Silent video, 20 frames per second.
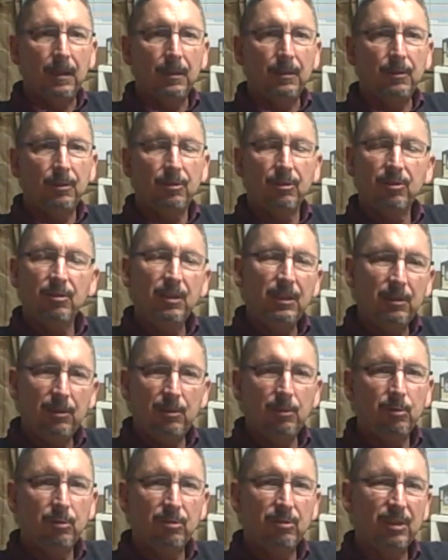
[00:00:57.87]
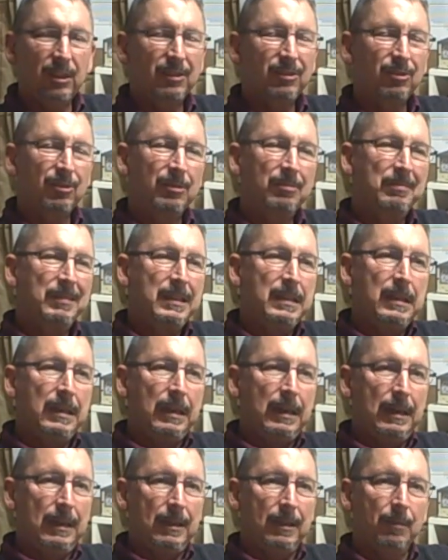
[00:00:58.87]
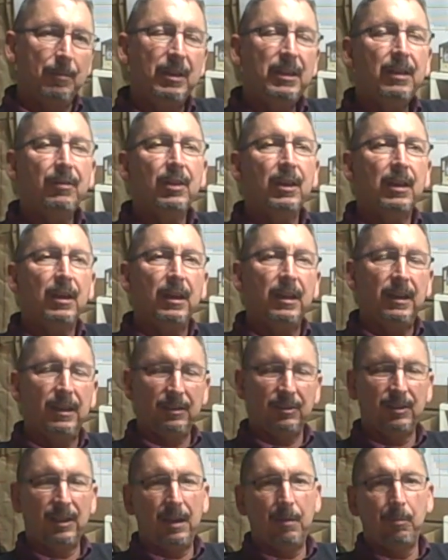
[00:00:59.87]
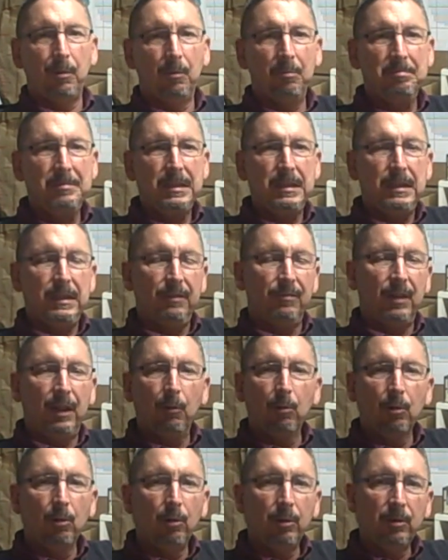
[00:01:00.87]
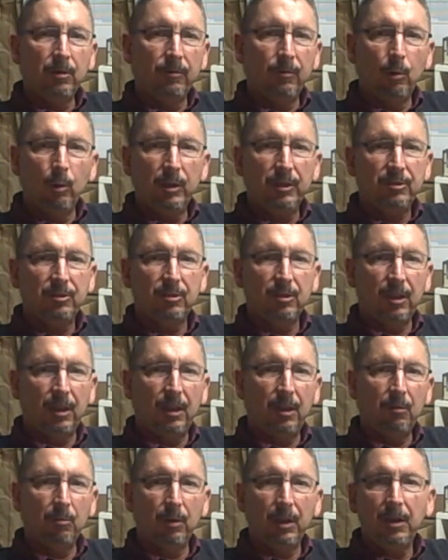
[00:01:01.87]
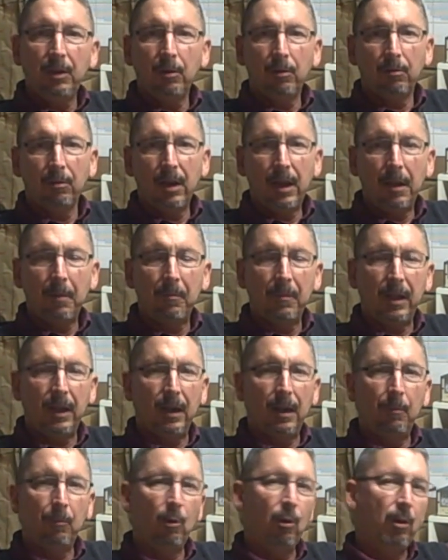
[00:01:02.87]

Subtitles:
You just need to use six. Let me give you an example. If I were going to voice a radiogram and I'm